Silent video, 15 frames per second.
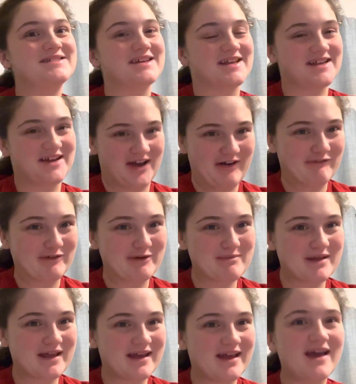to comfort
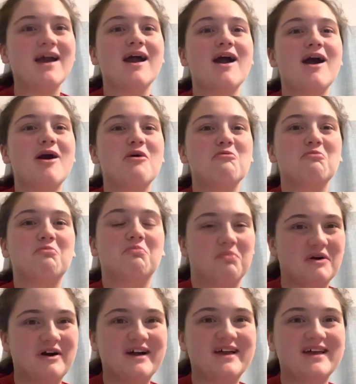me,
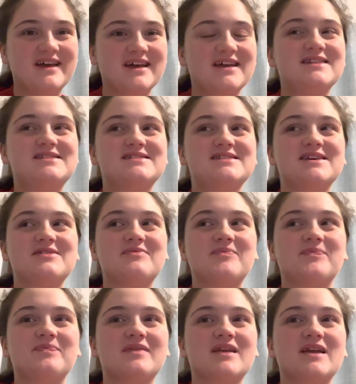but
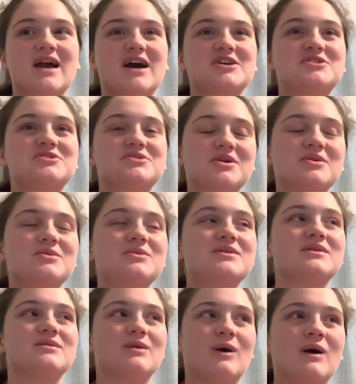I struggled
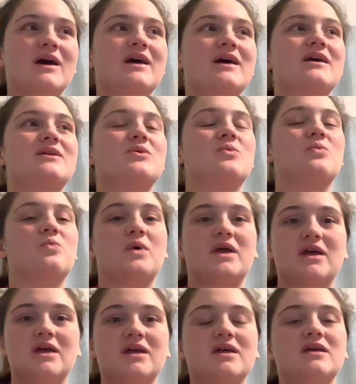a lot
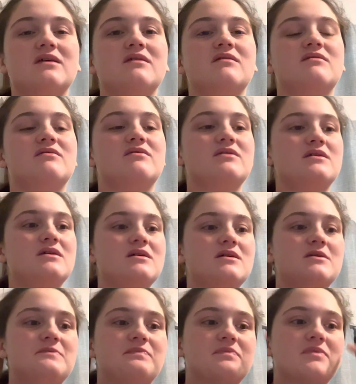with
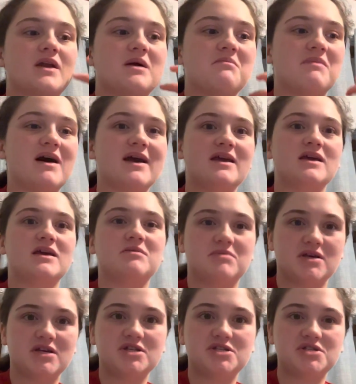my
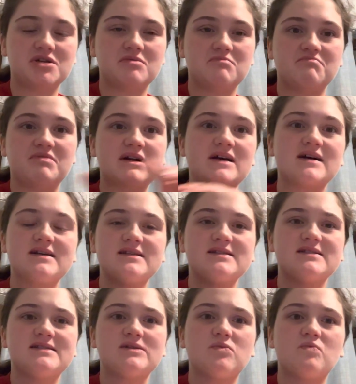image
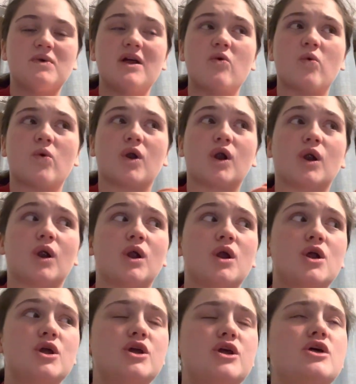because when, or
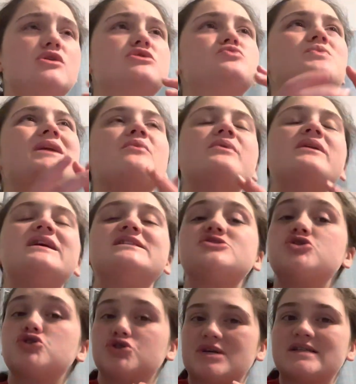you know, because when I would get
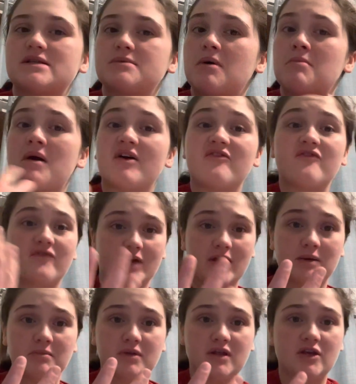stressed about my
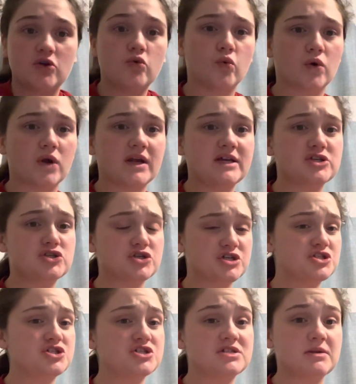family or get
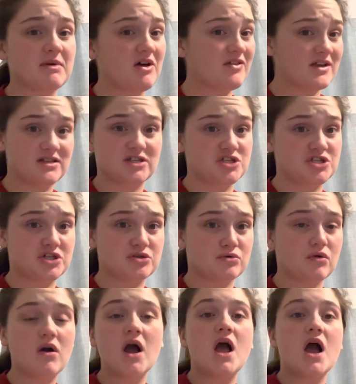stressed just about things in
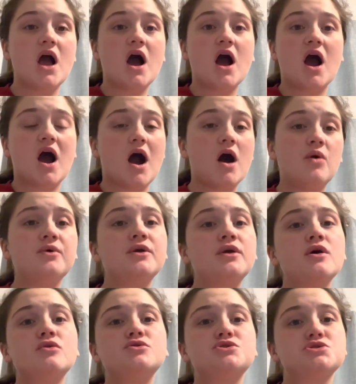general, I would
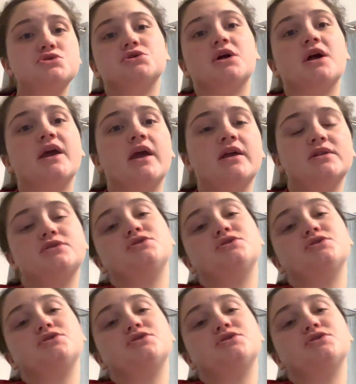go straight